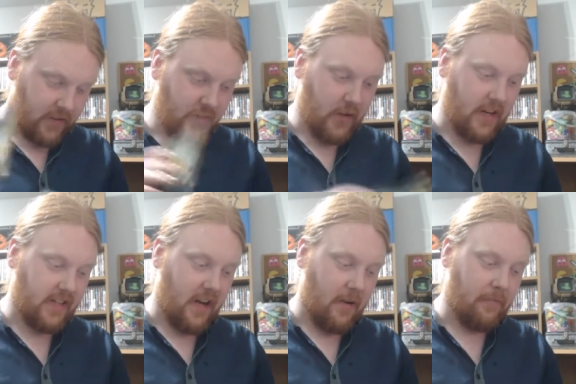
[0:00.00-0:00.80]
2 years
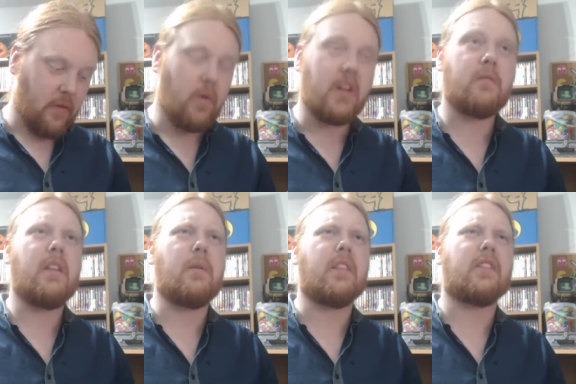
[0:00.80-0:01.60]
ago. What is with
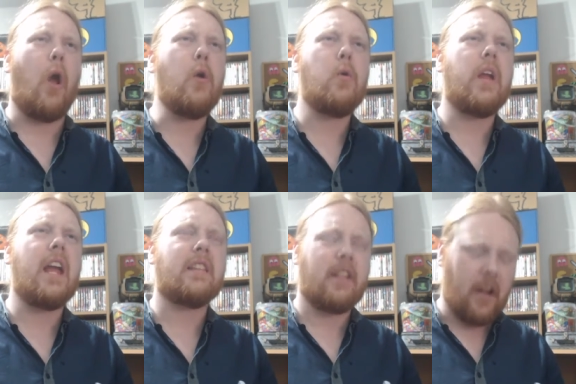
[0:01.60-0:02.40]
it with 2
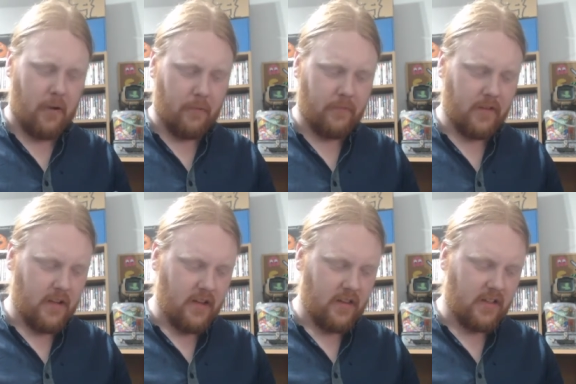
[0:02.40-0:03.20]
years ago?
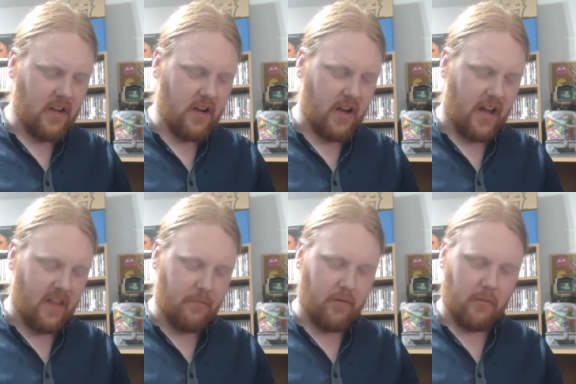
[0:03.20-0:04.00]
The saga had
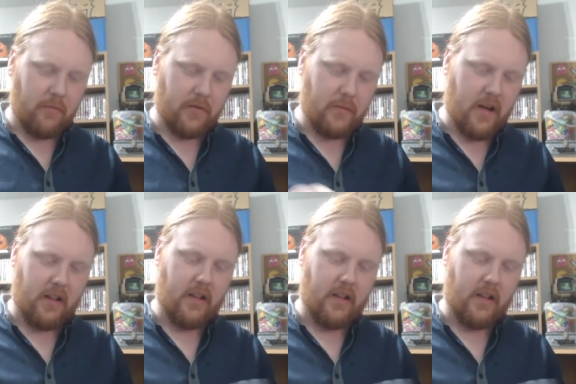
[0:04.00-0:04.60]
that problem as well.